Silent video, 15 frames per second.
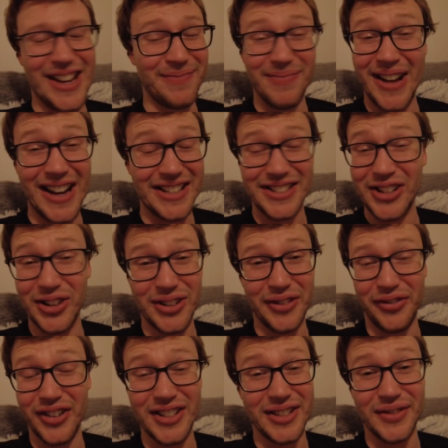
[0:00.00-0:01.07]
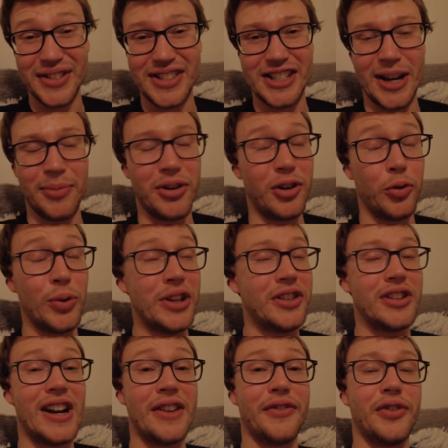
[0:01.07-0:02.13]
it makes no difference if it's summer or
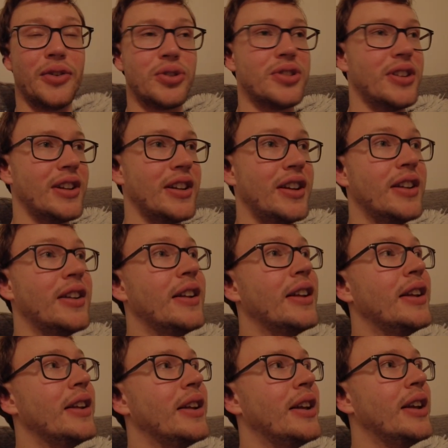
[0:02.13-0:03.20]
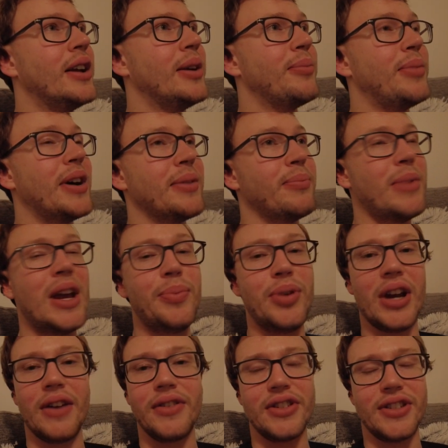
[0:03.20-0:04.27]
winter, unfortunately. But
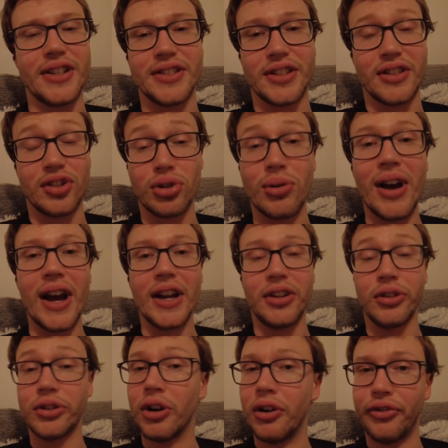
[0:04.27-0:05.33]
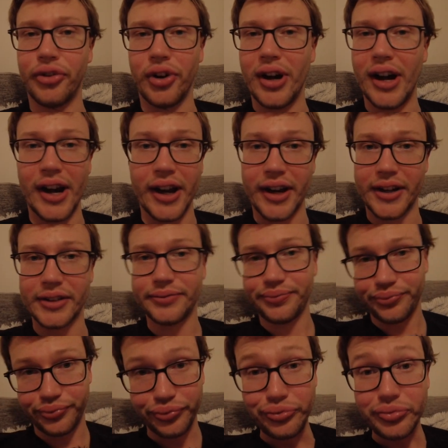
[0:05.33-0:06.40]
maybe I would just try to go for a hike.
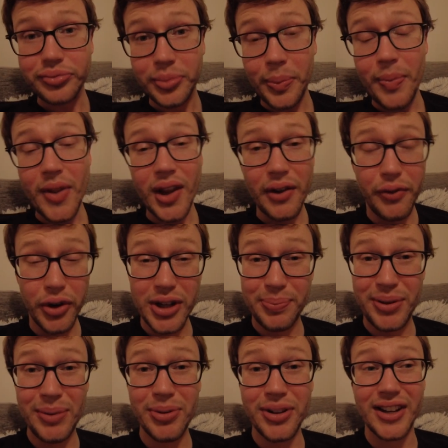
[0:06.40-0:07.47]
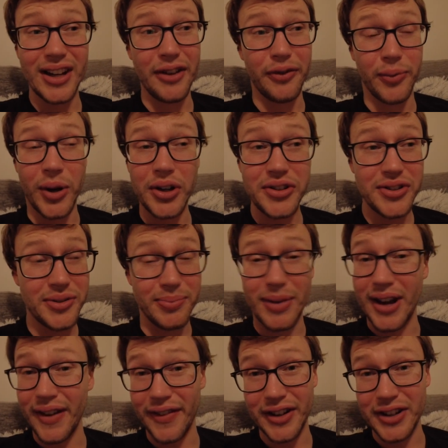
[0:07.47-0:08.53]
For the people that have watched
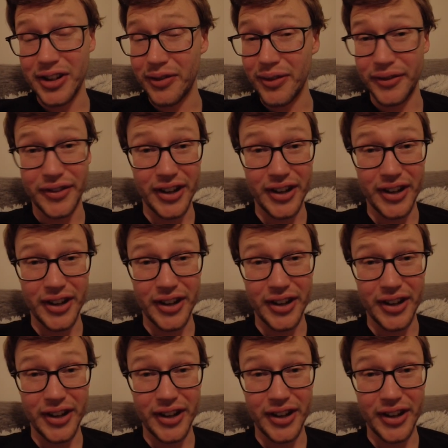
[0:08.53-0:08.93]
my video with